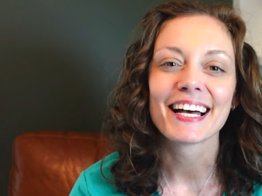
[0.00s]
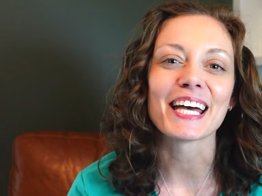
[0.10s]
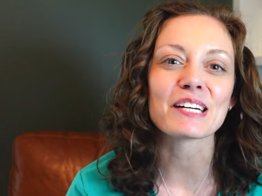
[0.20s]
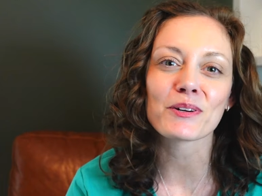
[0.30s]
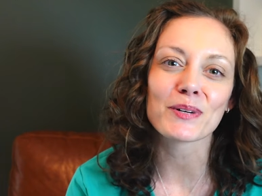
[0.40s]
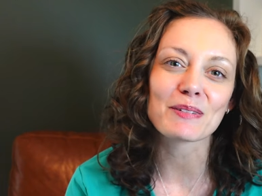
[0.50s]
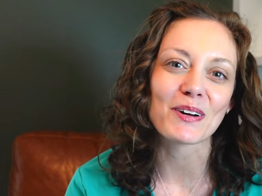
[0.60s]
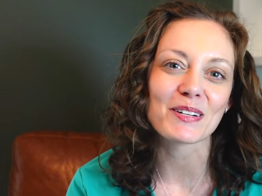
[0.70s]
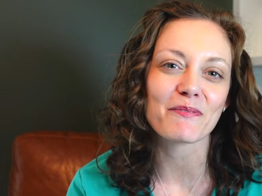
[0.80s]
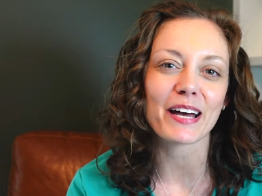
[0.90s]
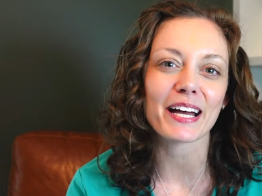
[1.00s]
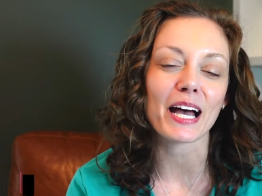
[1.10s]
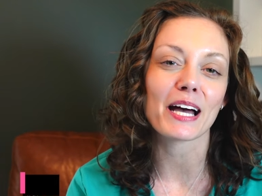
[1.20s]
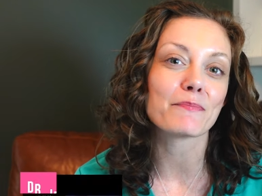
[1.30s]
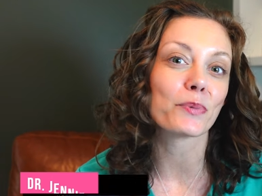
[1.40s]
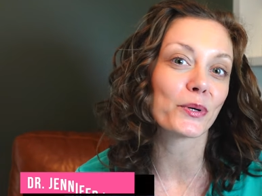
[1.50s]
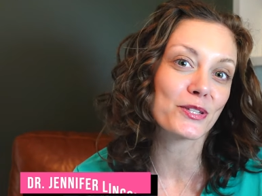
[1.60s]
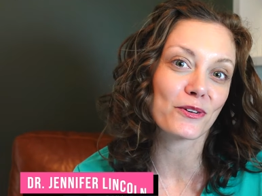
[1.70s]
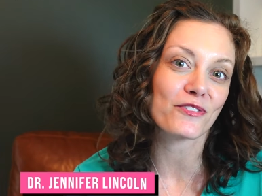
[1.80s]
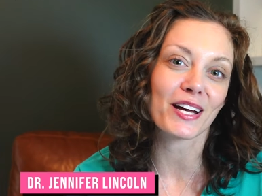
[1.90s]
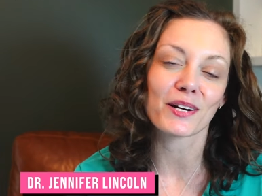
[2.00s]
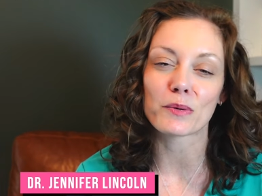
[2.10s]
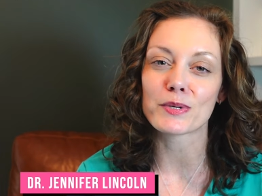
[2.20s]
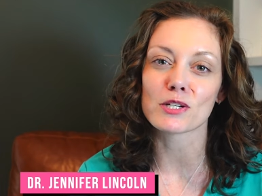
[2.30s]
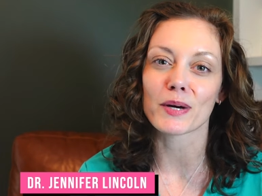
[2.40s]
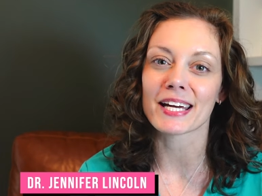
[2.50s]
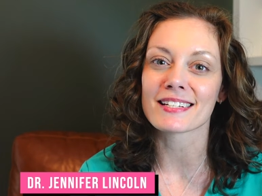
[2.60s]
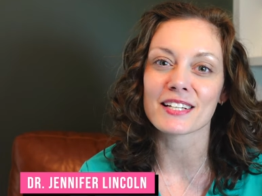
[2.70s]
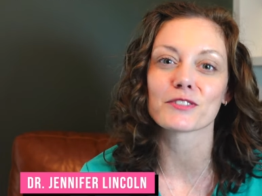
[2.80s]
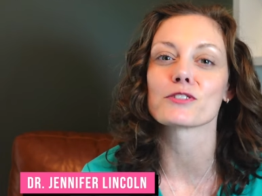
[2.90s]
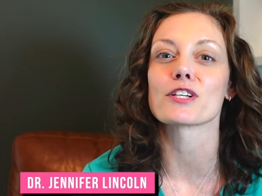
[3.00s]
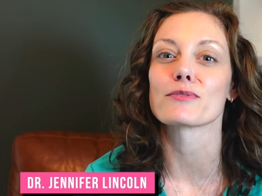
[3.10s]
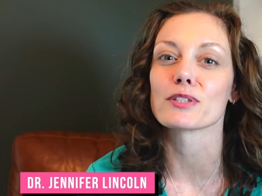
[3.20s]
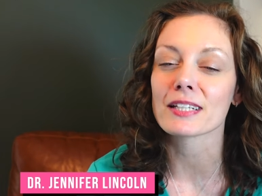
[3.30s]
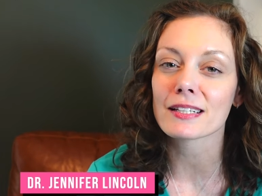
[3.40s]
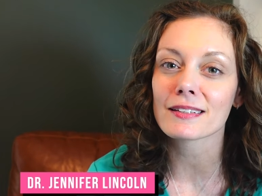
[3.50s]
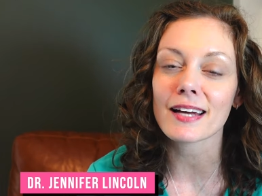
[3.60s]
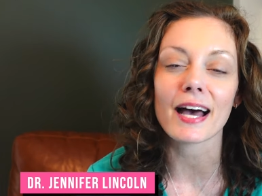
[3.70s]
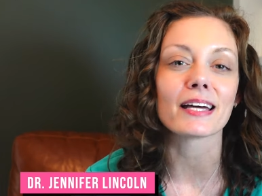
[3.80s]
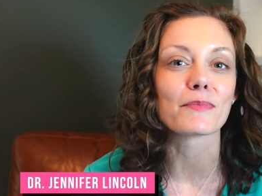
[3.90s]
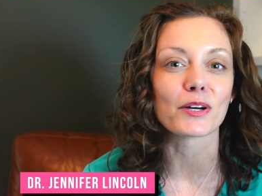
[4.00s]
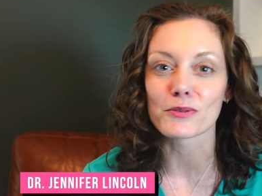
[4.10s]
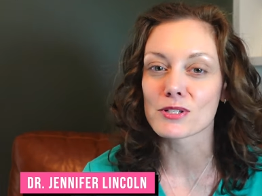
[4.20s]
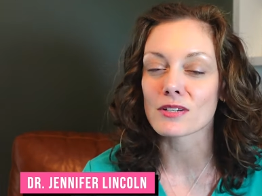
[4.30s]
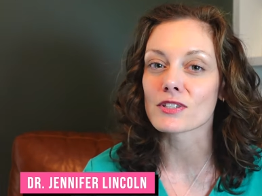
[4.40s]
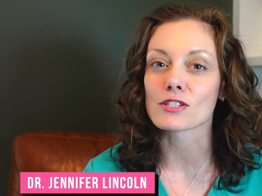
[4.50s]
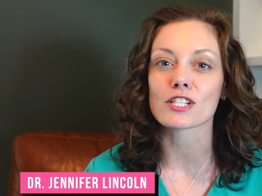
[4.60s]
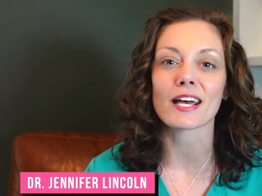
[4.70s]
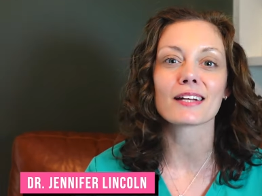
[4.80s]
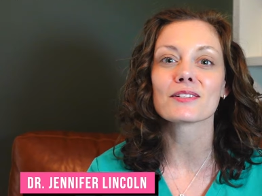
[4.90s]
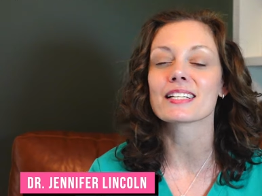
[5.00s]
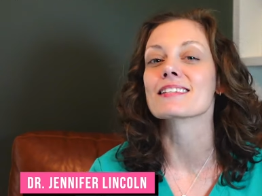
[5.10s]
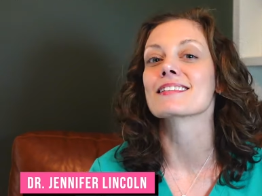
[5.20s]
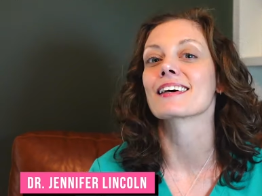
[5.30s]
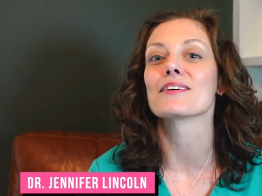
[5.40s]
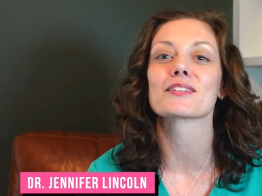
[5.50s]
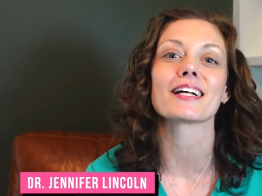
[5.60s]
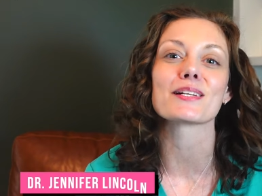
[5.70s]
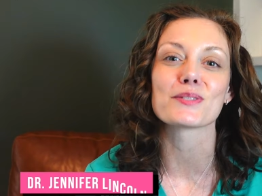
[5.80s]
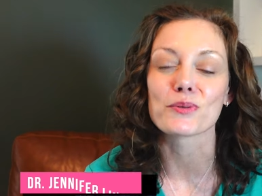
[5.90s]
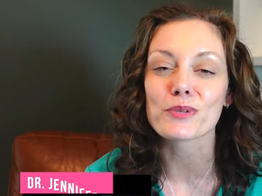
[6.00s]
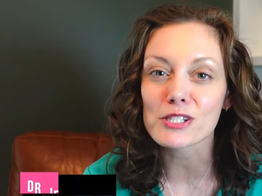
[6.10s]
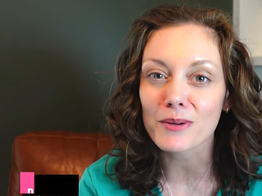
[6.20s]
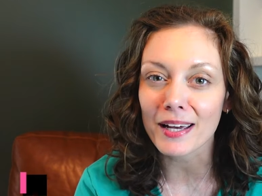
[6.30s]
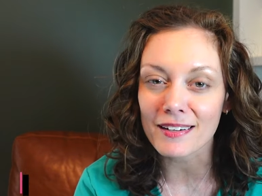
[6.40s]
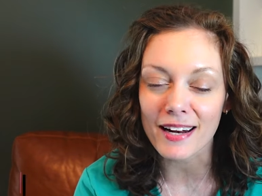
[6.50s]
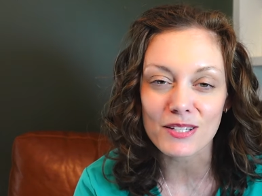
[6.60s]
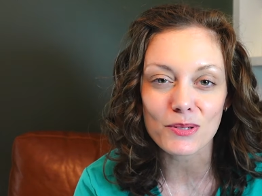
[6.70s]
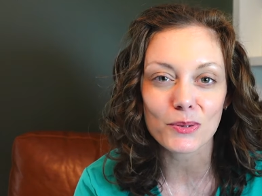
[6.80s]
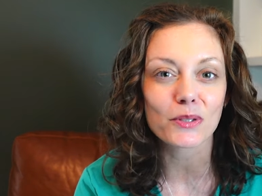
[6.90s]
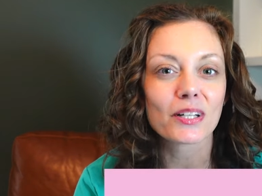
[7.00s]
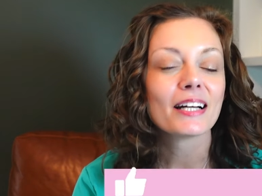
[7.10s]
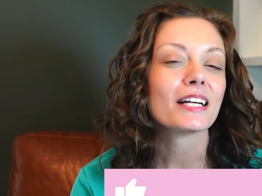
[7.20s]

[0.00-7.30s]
Hey everyone, welcome back. I'm board-certified OBGYN Dr. Jennifer Lincoln. I am the host of this channel. It is the health class you wish you had in high school.